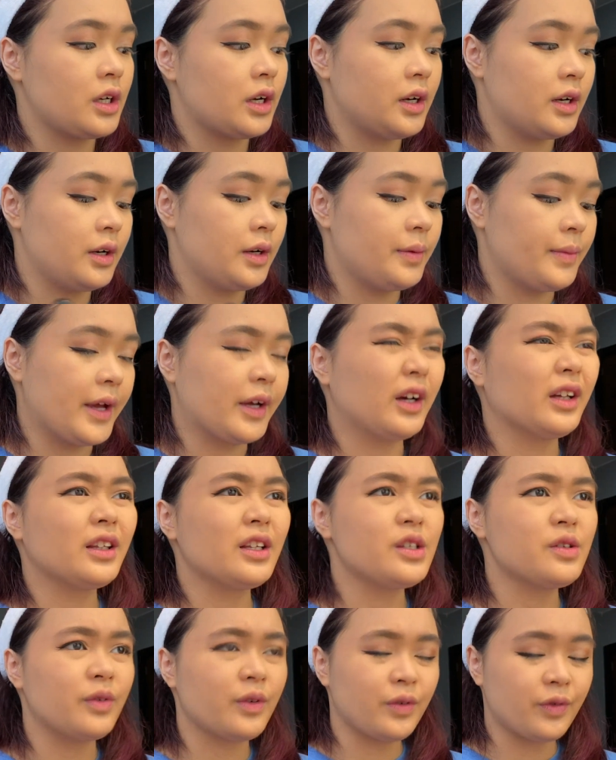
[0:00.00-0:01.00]
I got
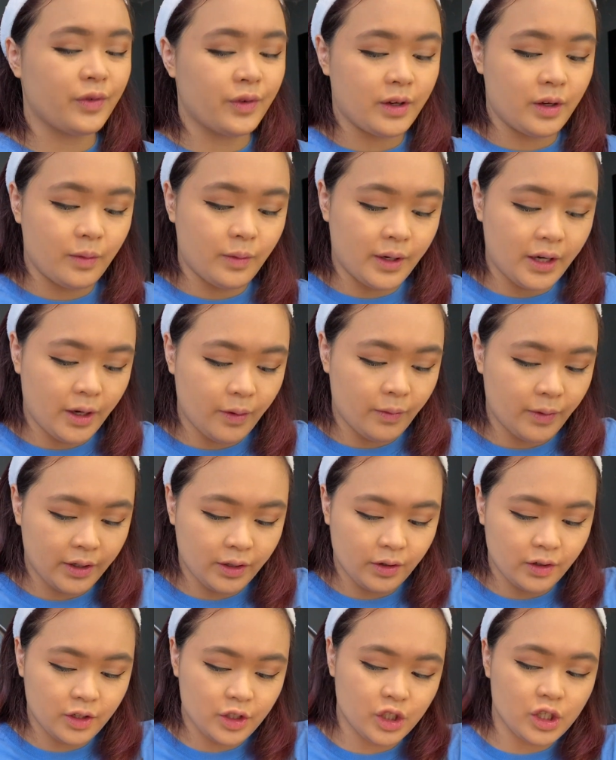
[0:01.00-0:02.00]
this for free when I went
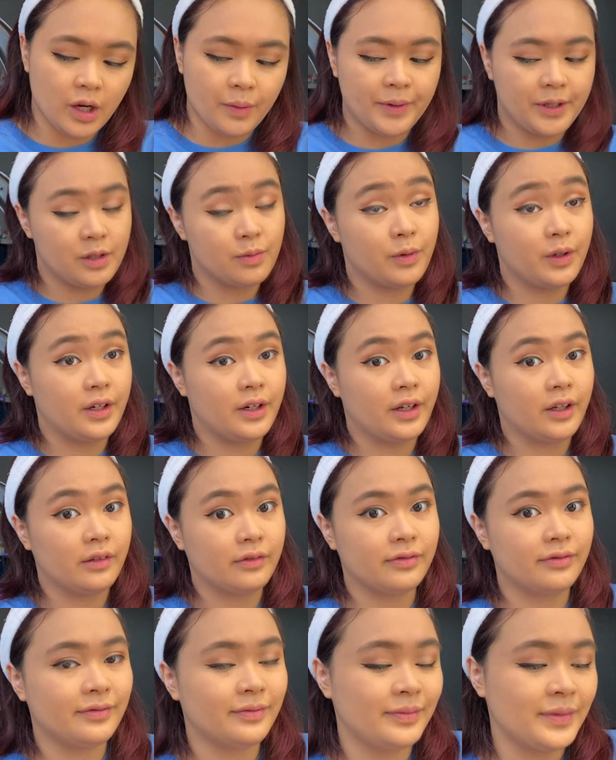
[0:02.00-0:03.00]
on a shopping spree in
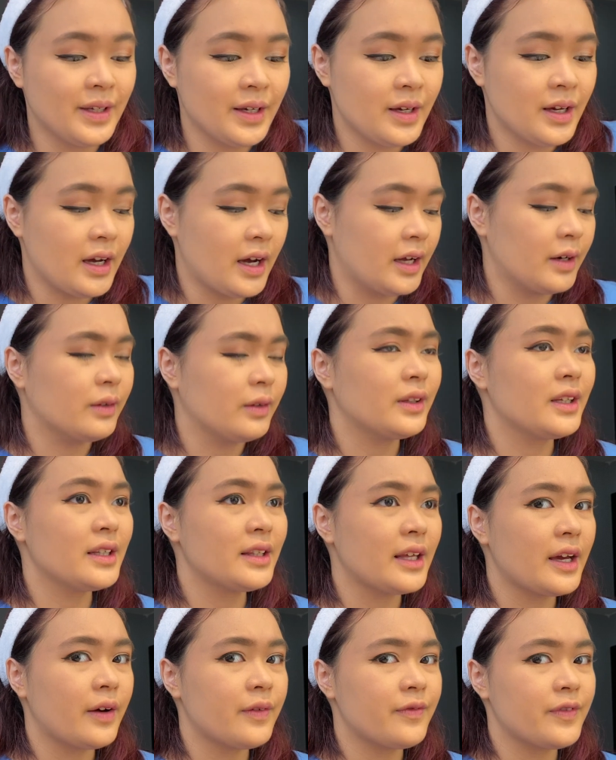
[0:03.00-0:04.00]
e.l.f. I don't think
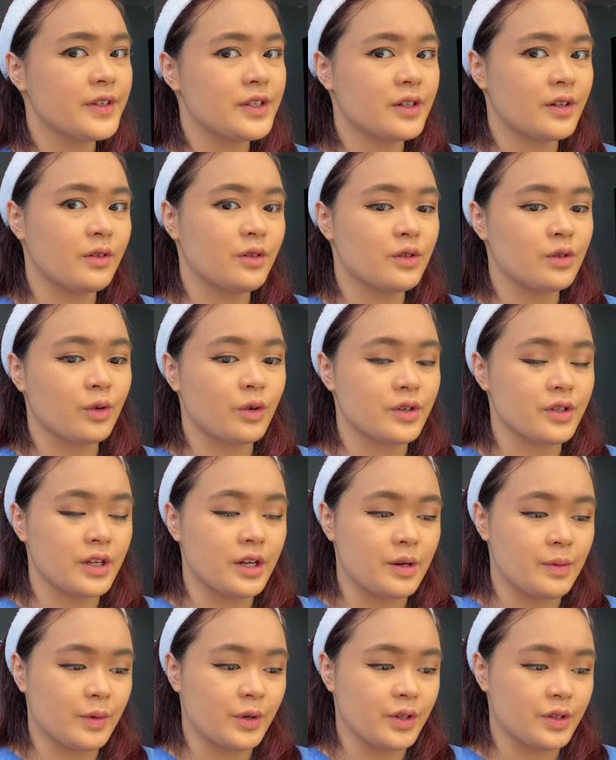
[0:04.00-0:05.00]
they have physical stores
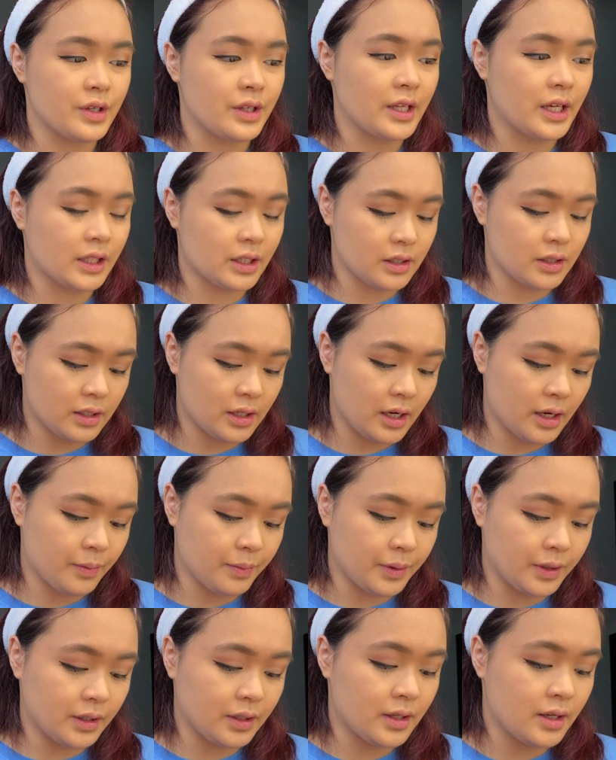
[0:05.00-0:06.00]
anymore, so that doesn't
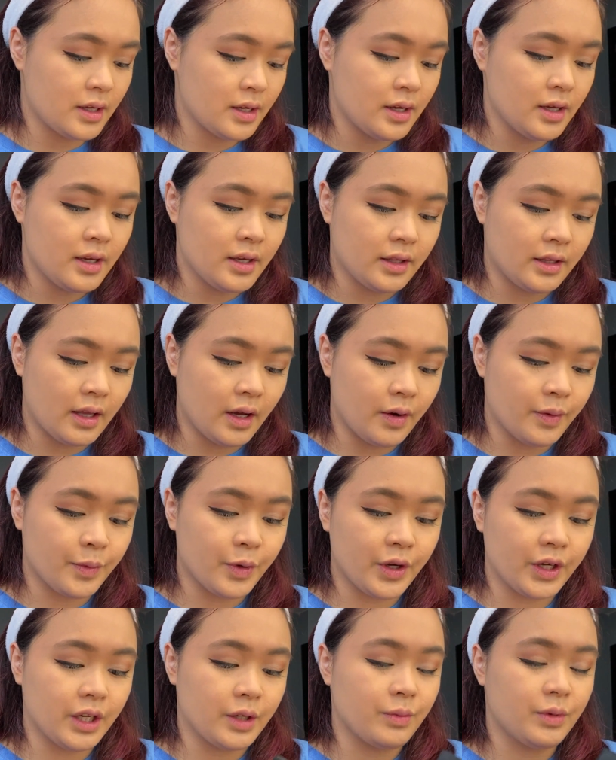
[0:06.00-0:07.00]
happen. Now I'm
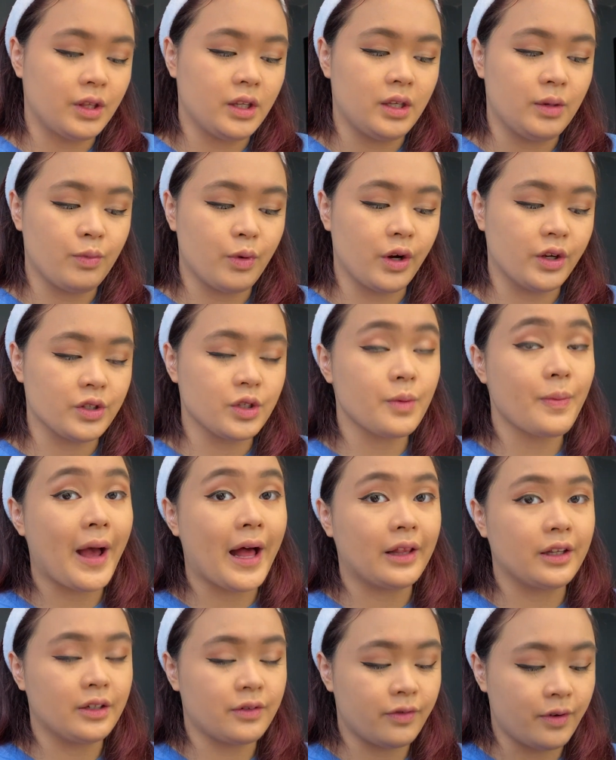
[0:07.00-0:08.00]
going in with the bronzer
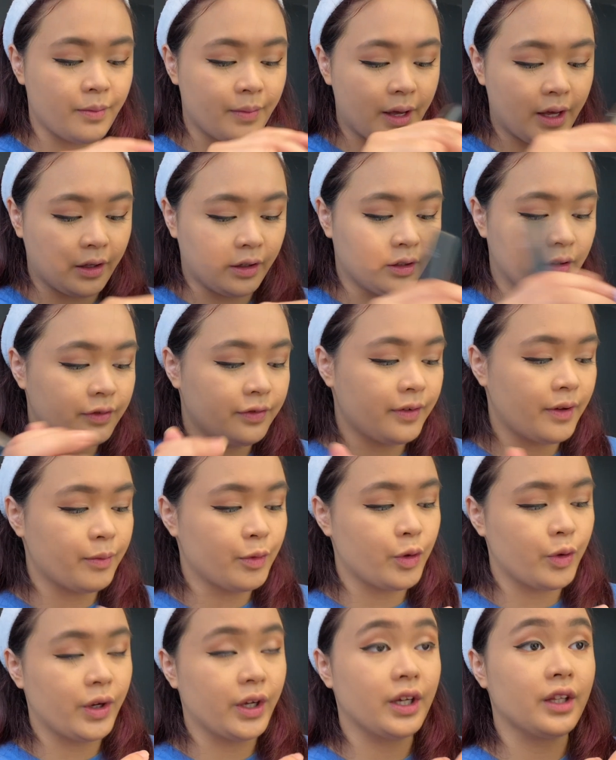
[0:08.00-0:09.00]
palette from e.l.f. I'm
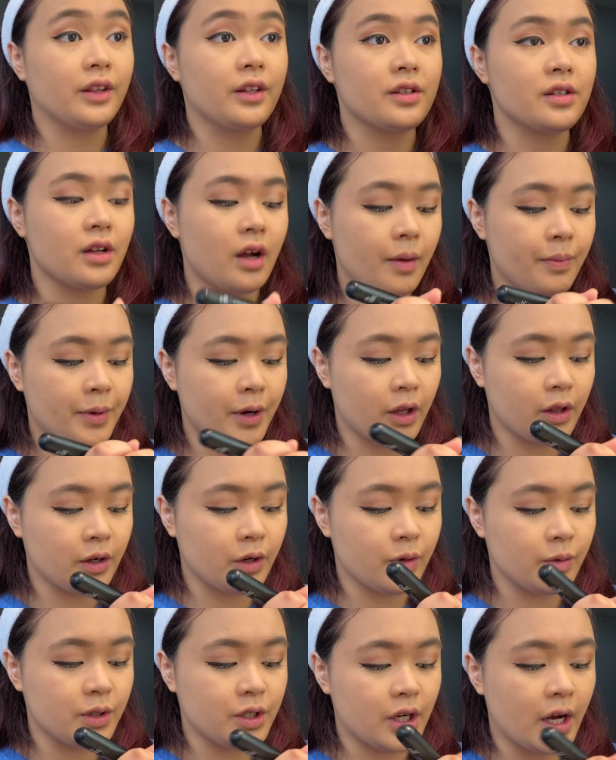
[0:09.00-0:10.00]
going in this top
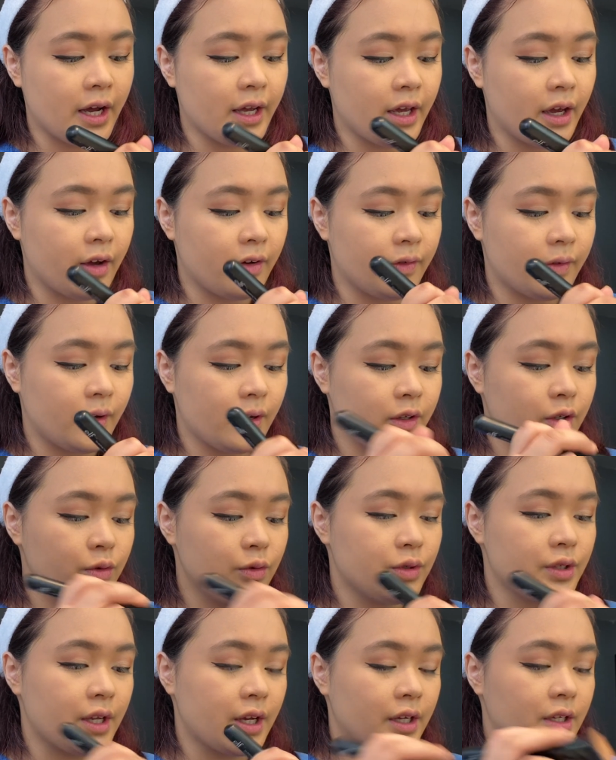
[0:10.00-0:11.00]
color, which I have
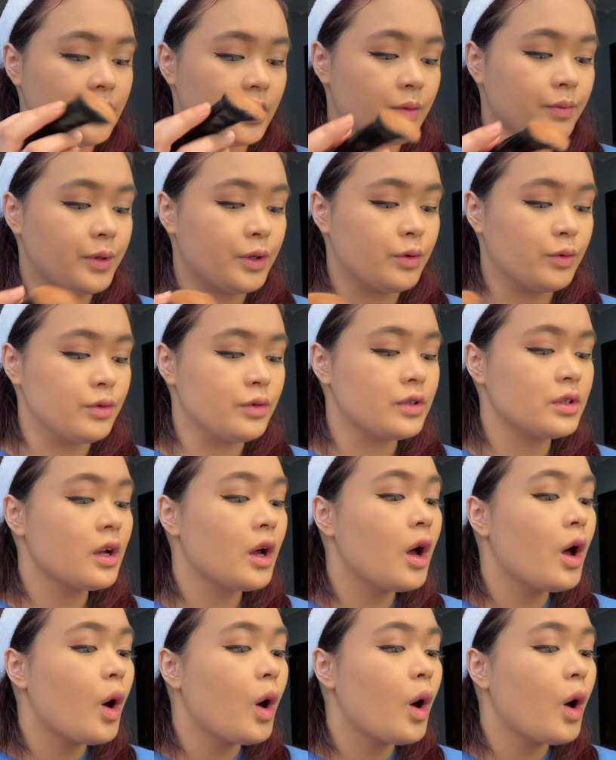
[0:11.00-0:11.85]
used and abused.